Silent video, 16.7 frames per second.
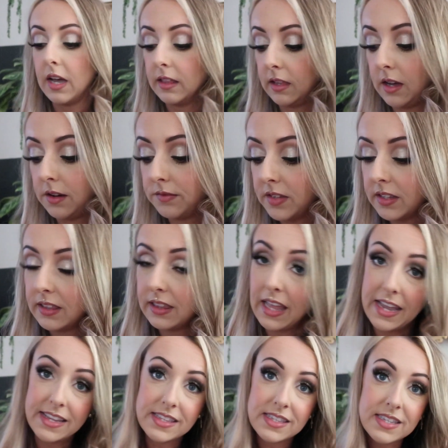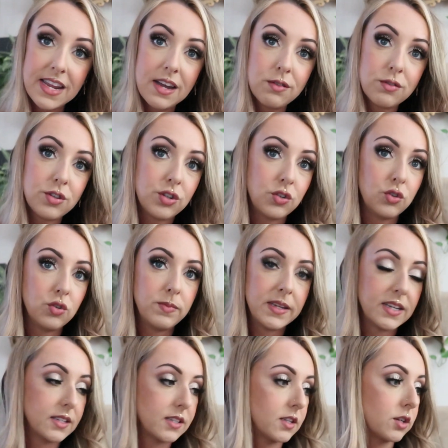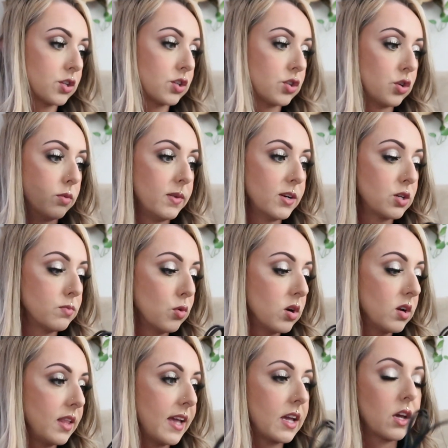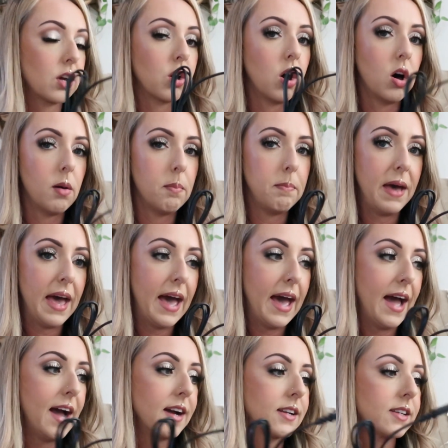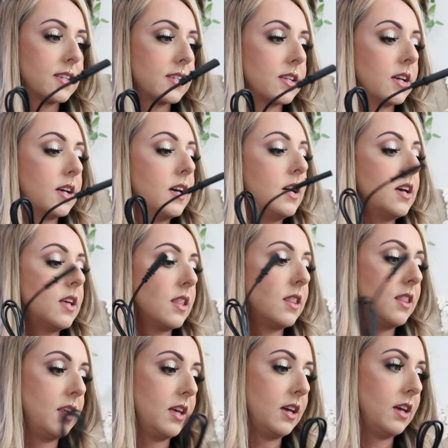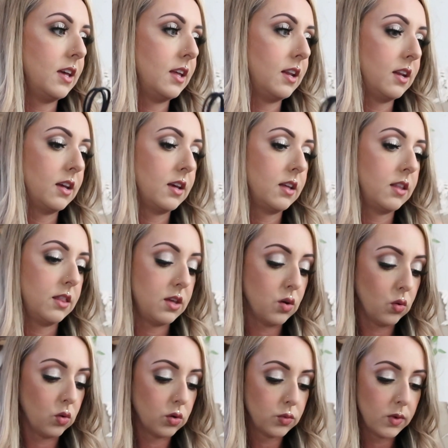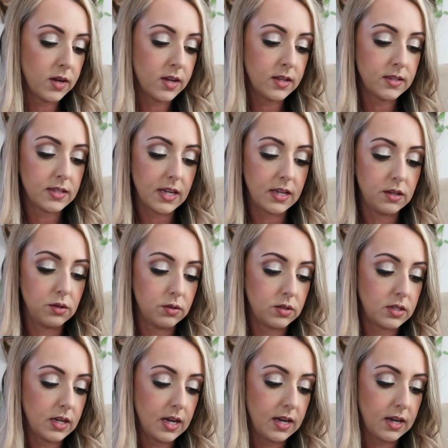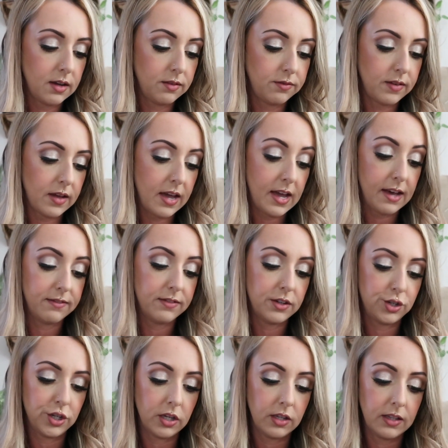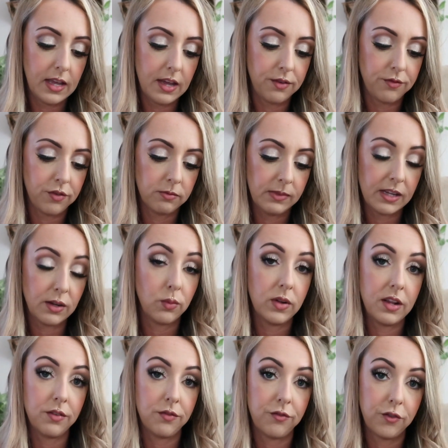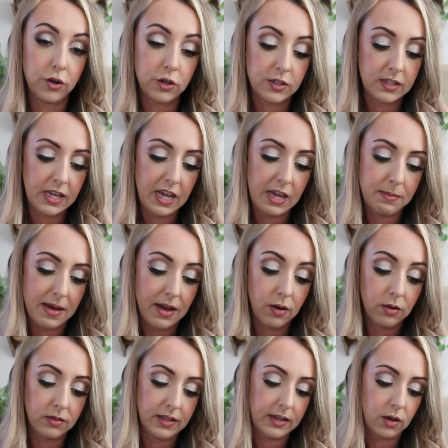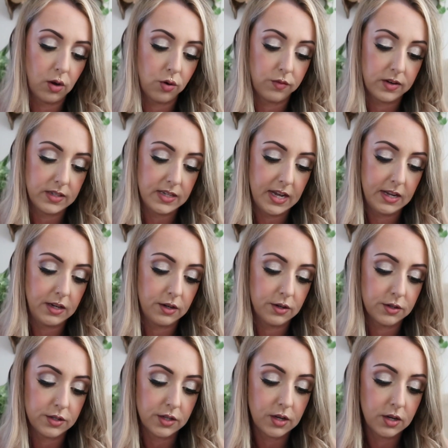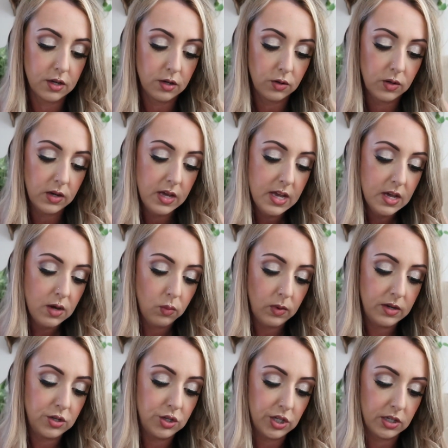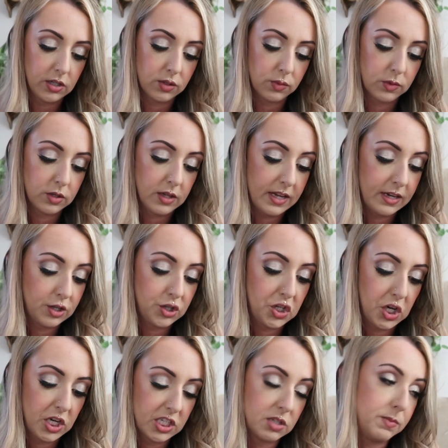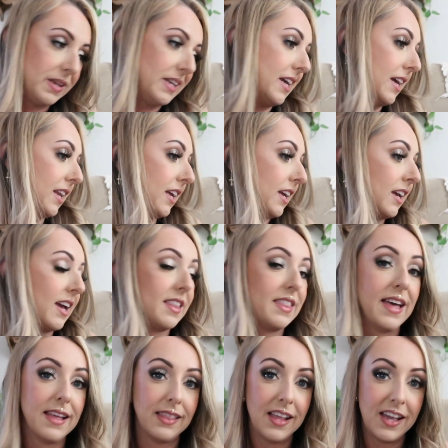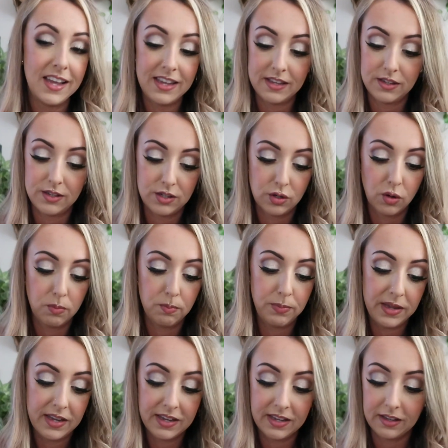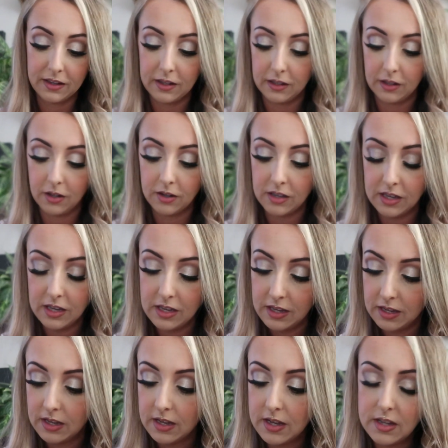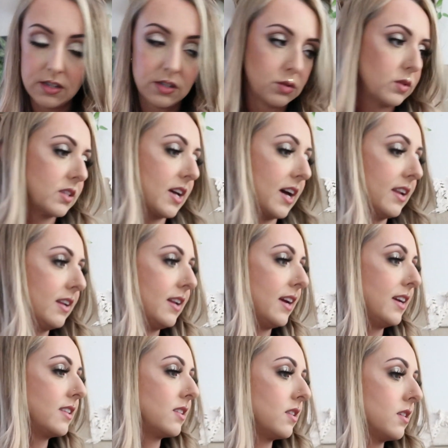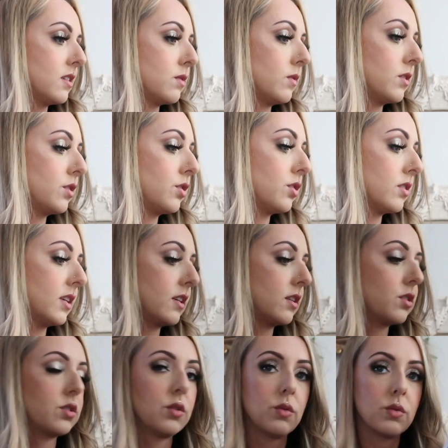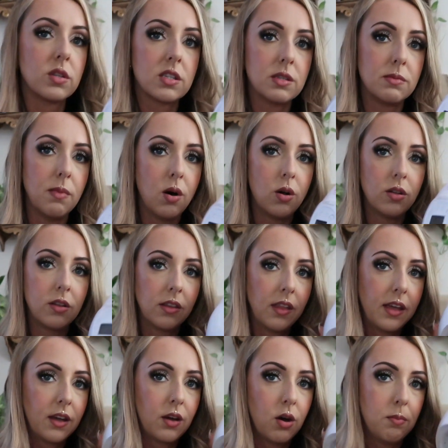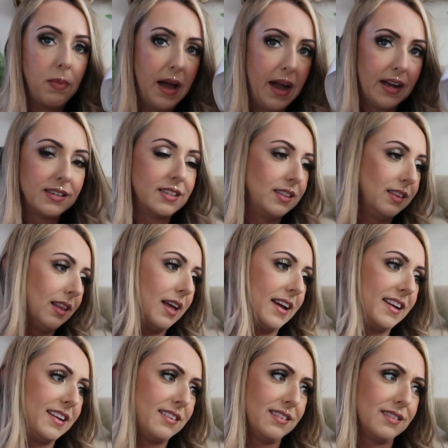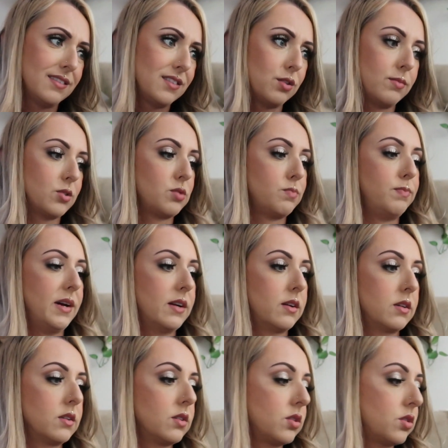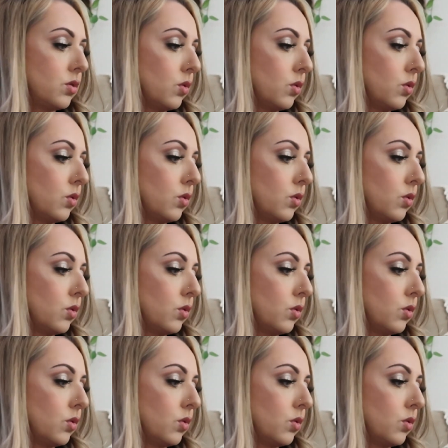I love the lights now too because they're so much more like compact than the old ones I used to have. I have a gel light from like when it first came out, like over 10 years ago, when gels were like just beginning. And that light is so big and clunky. So it's kind of nice that this one is just like so small and like compact and light and so much better to